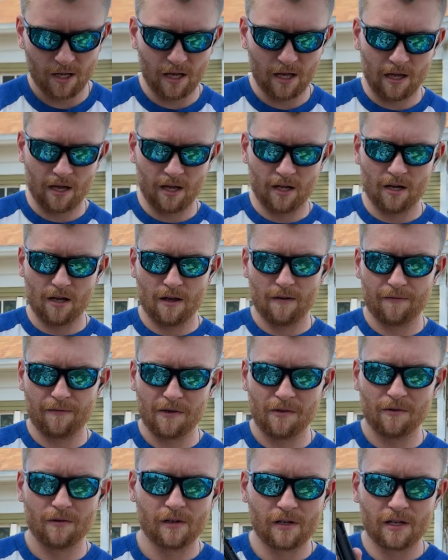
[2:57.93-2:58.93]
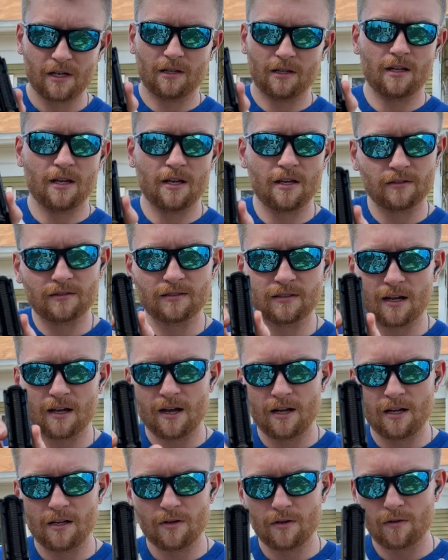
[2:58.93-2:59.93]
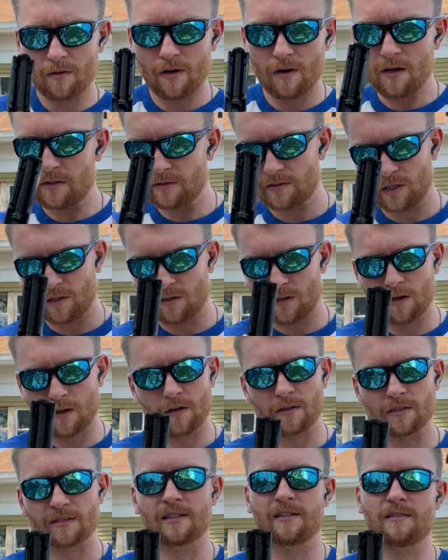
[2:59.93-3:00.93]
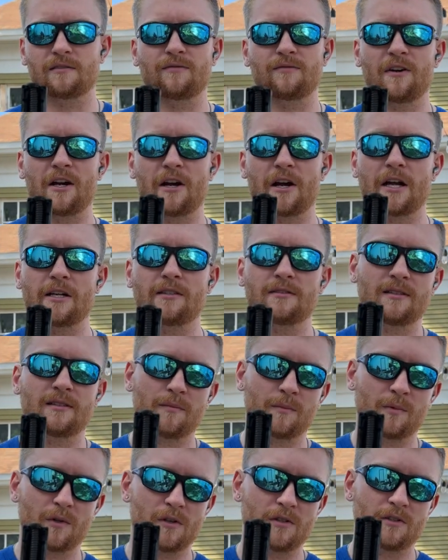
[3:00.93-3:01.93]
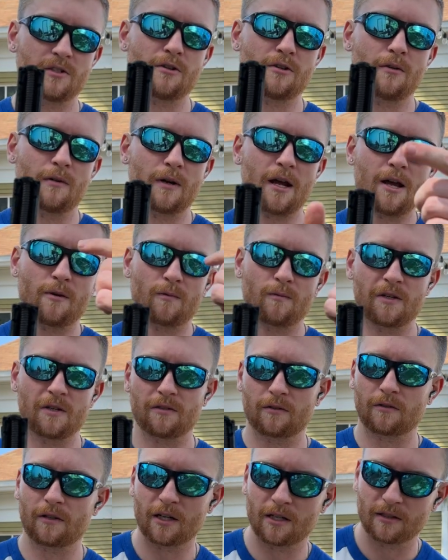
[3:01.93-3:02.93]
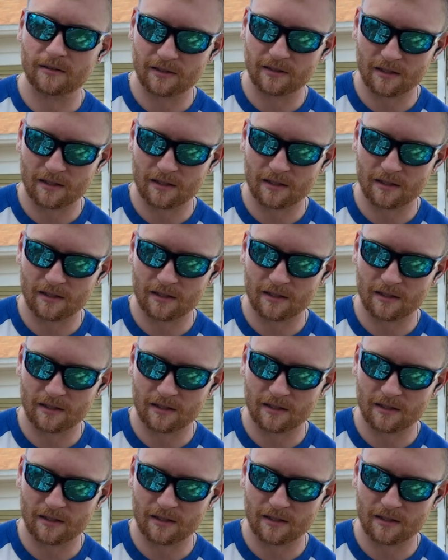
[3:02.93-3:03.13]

And if you look at the inside, you'll also notice it's very similar to a real gun's